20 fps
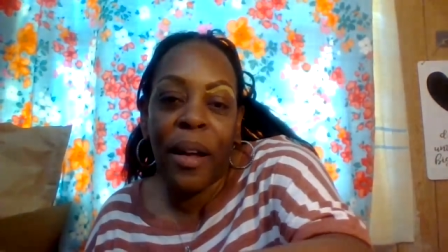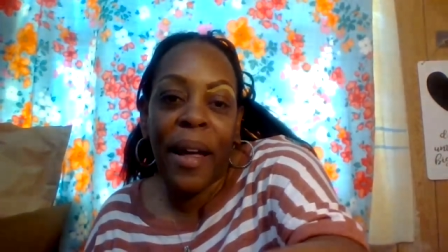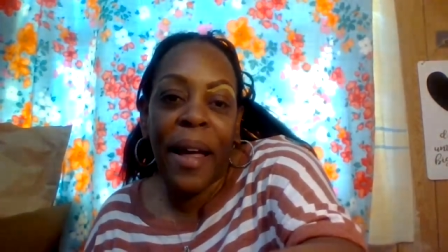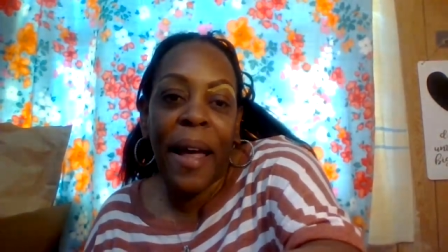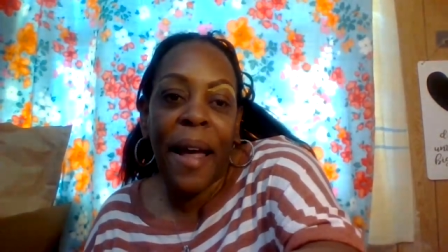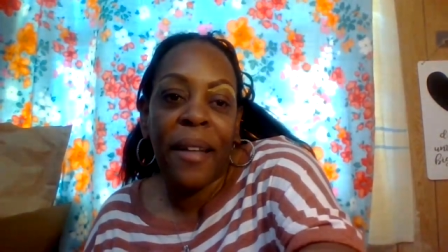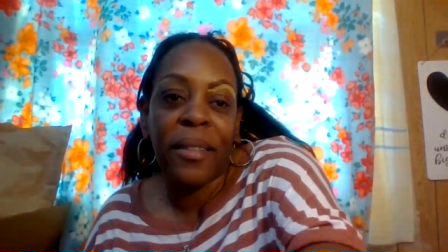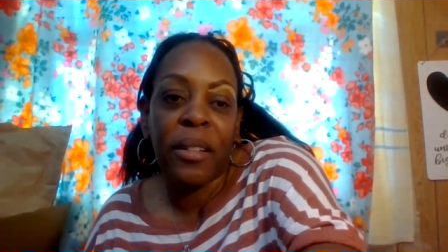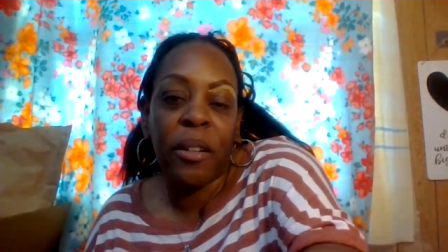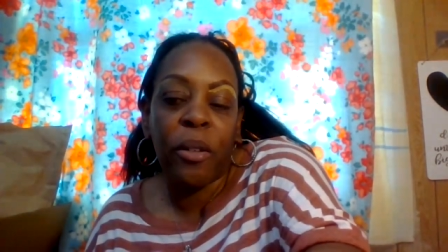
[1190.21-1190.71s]

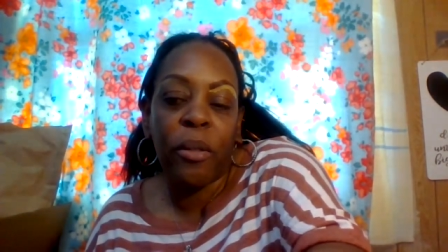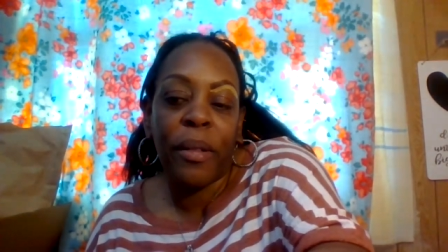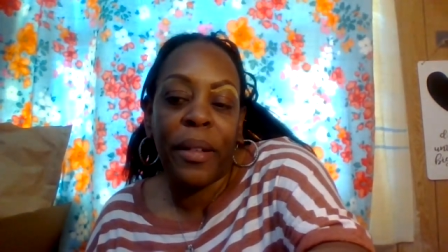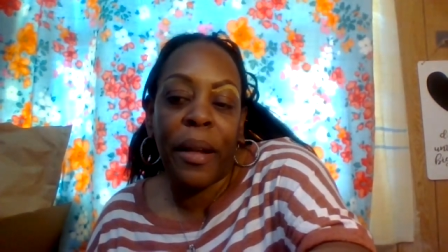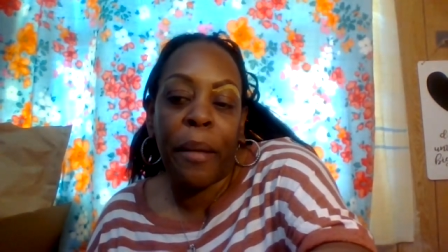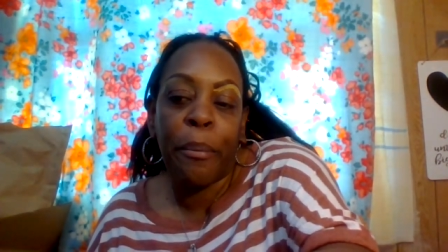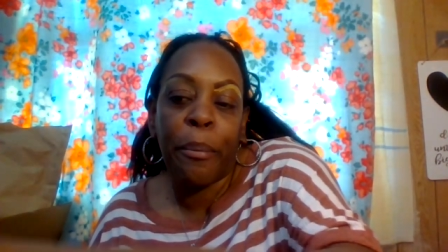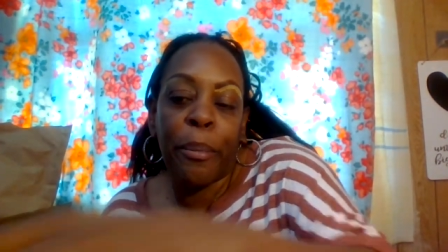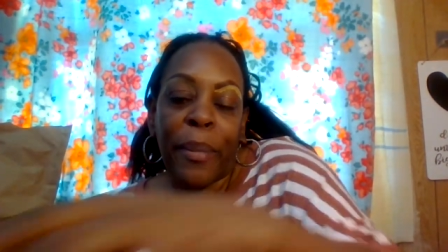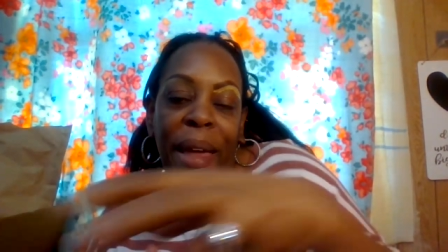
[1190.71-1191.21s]
after when
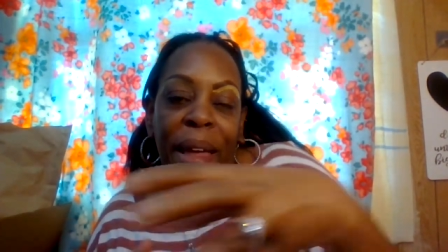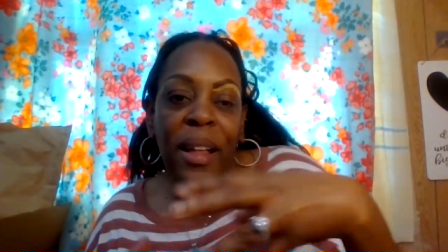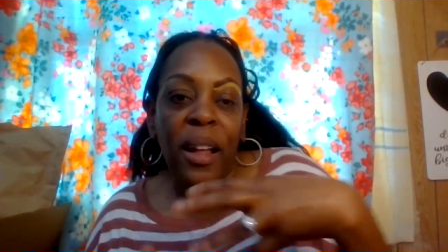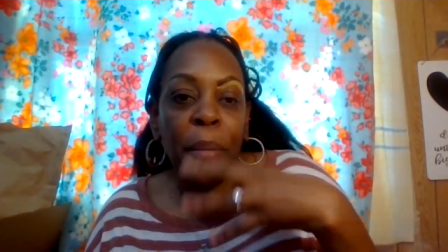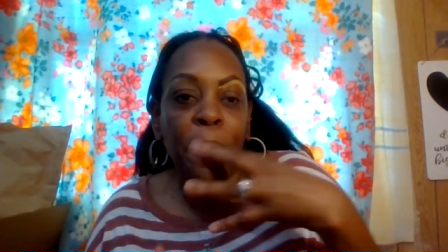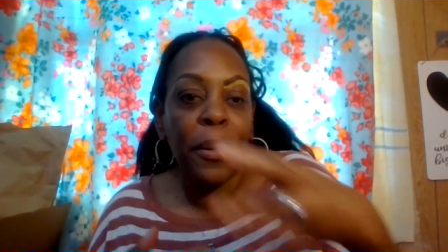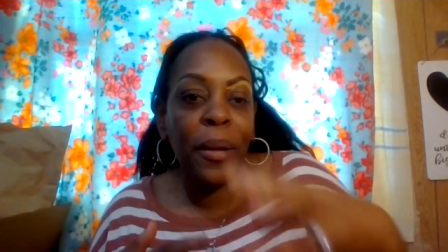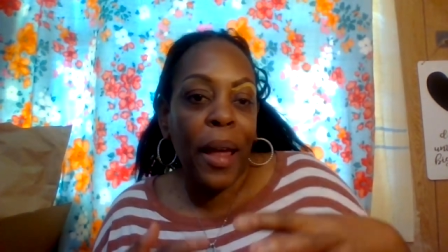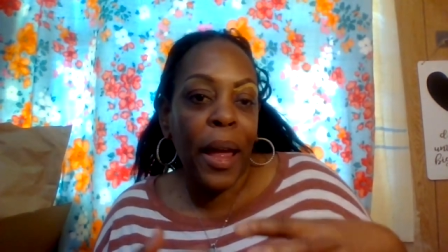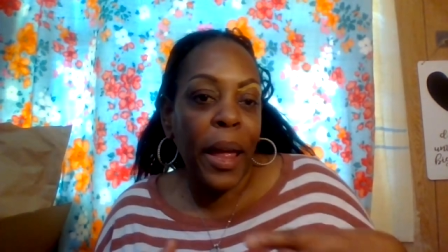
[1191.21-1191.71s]
I'm like
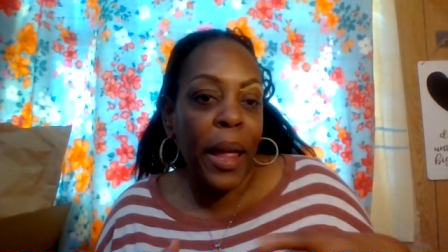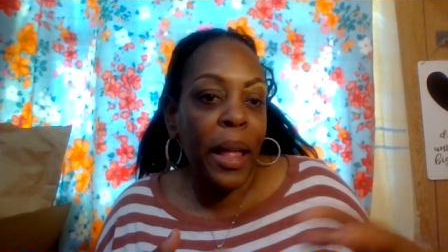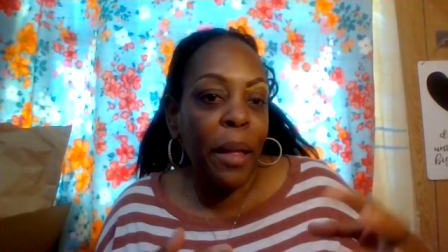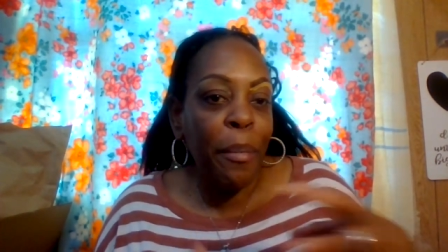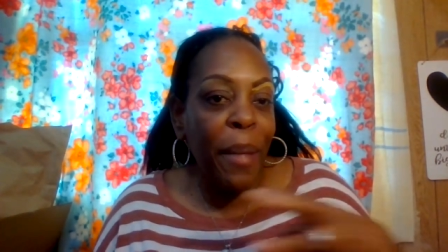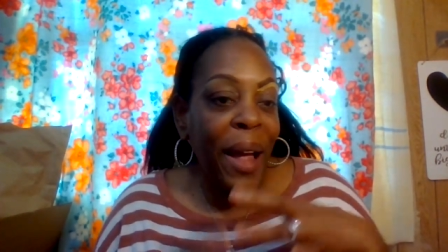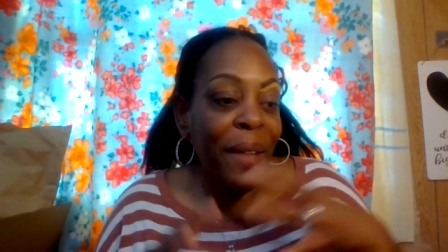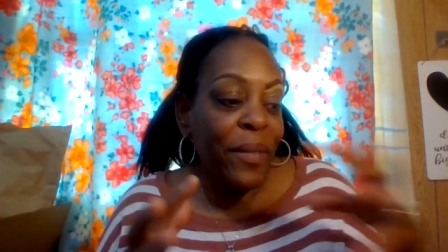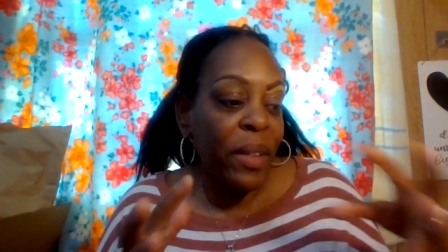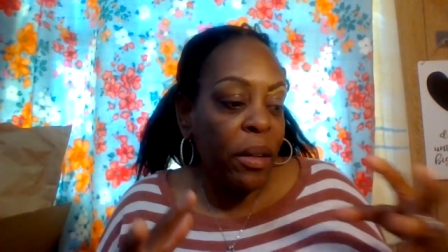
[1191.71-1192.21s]
applying
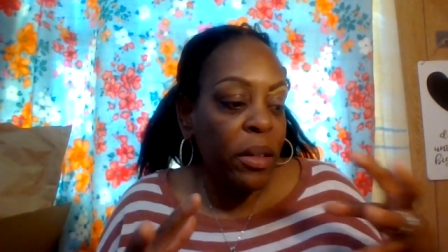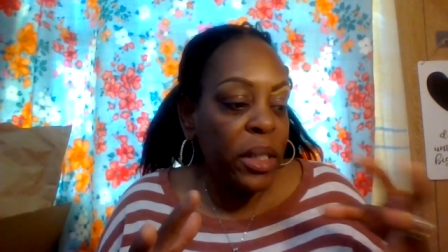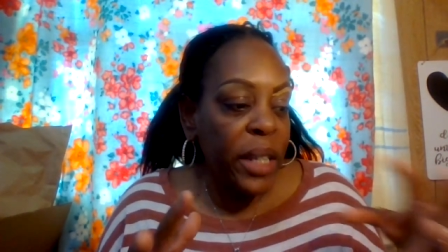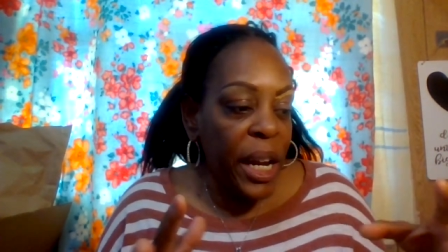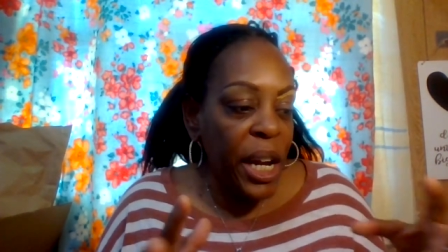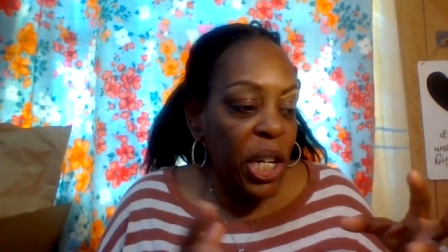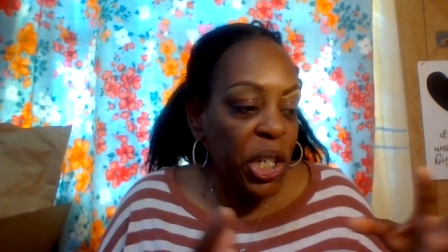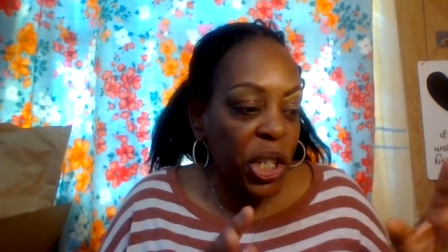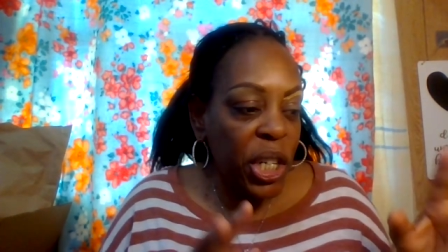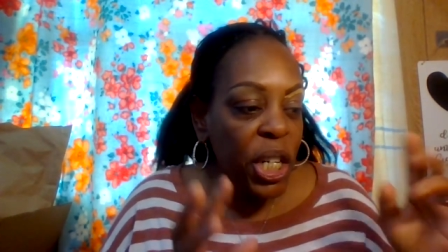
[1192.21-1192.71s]
my
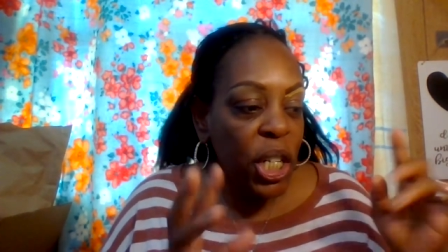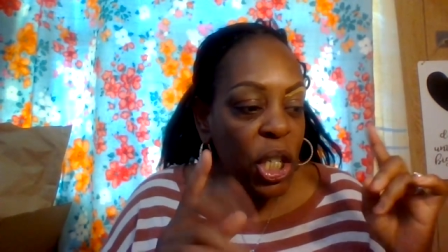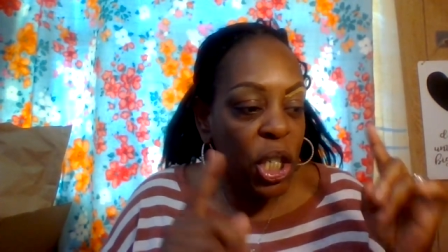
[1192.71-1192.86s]
foundation.